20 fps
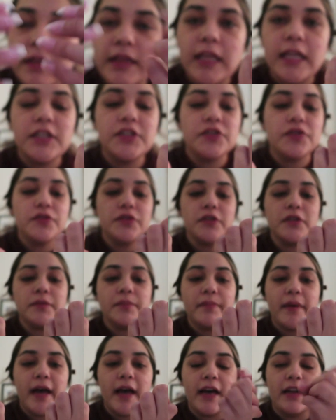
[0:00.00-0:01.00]
they don't
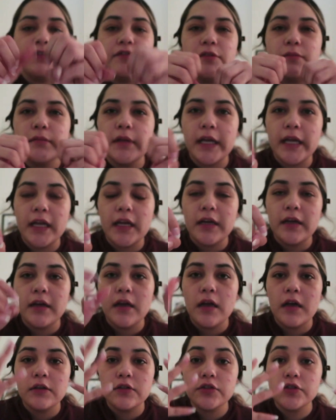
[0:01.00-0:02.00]
look bad from like
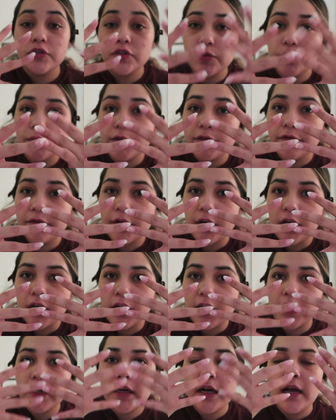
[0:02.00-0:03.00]
super
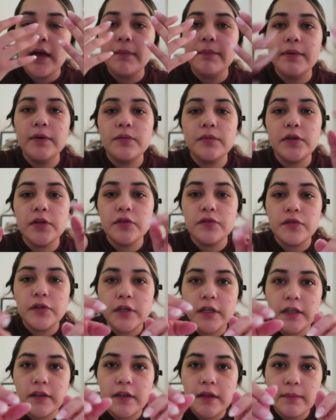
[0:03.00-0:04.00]
far, but when you
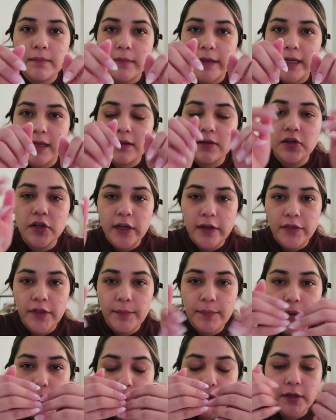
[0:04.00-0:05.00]
look them like look at
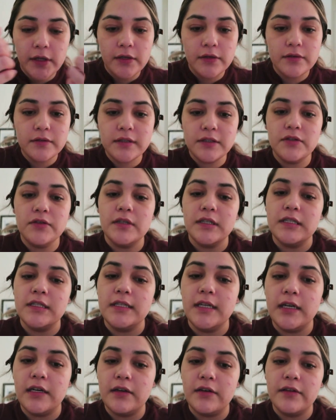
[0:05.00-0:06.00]
them up close, you can
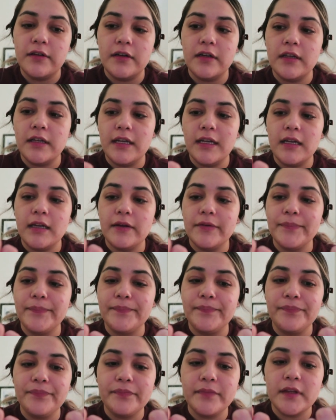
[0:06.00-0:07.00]
tell they're like
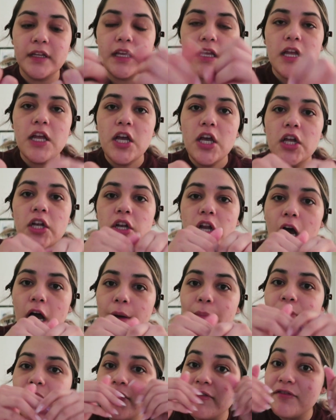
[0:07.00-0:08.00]

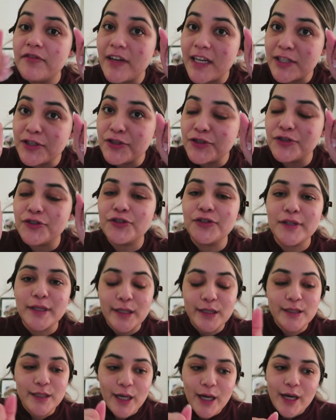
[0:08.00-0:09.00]
not
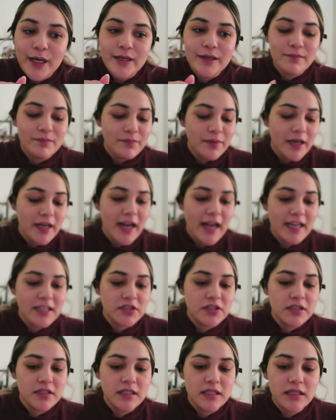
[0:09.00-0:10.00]
professionally done. But I
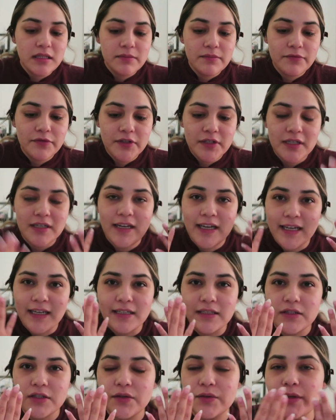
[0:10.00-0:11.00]
just need them for
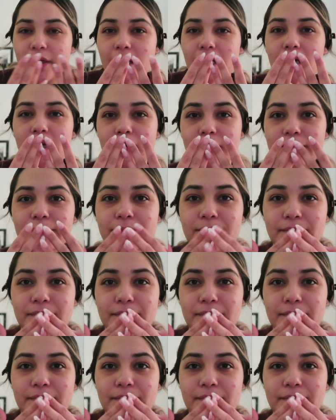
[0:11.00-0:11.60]
tonight, so like